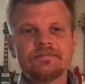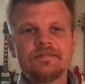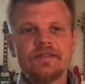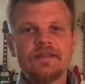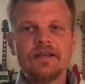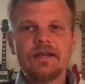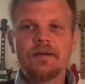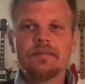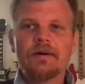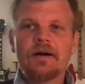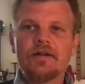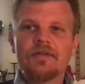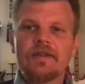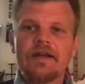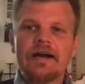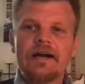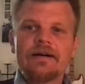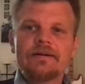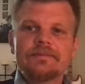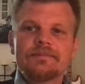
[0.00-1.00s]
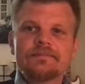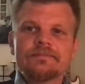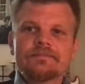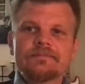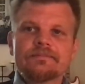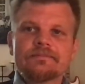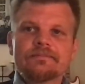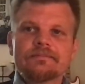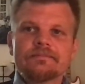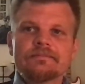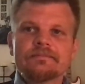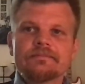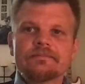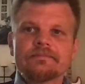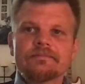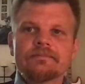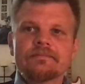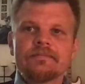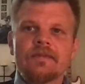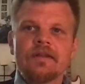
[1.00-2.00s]
Think about that.
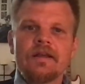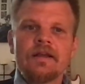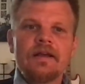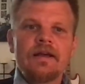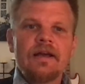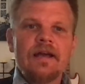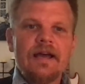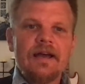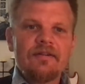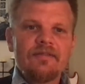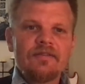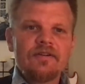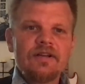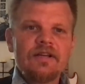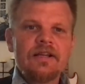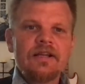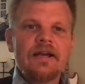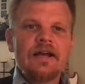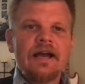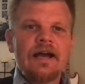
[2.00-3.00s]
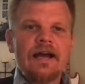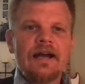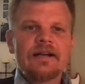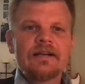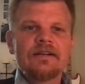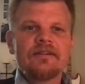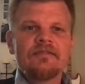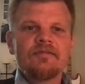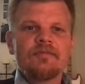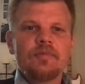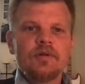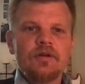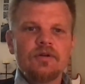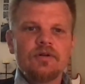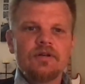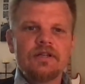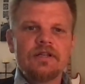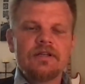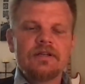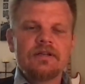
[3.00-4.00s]
Every act of
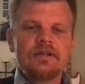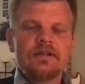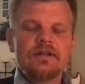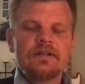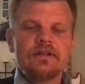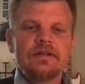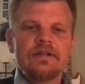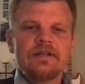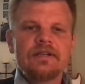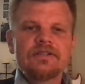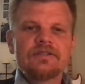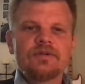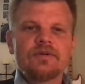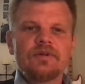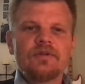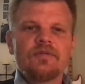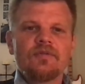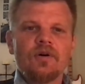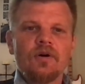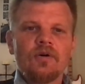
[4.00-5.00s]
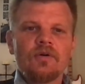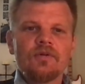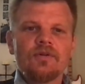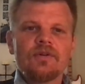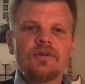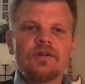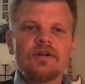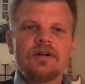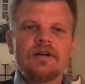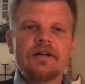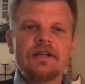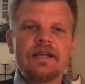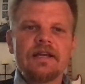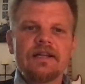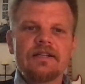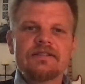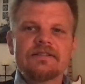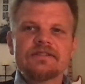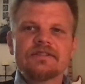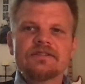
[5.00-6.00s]
beauty is a revolt
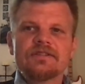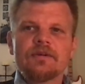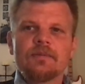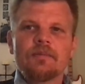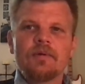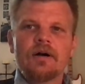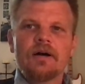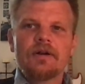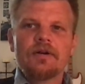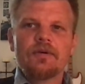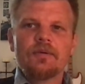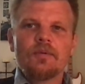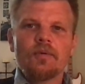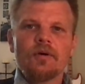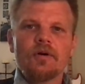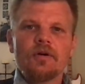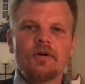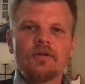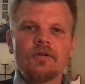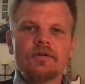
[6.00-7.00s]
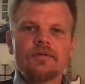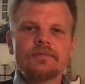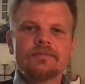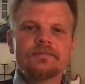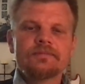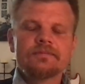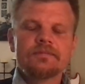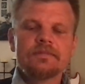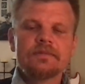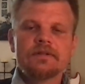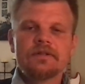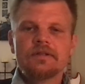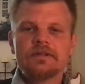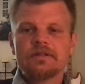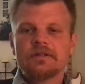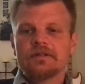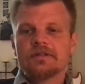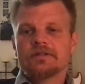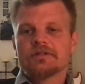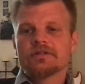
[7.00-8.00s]
against the modern world.
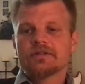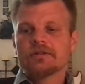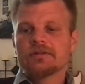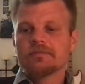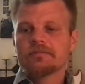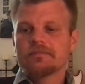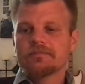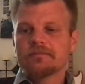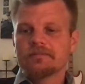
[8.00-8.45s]
So,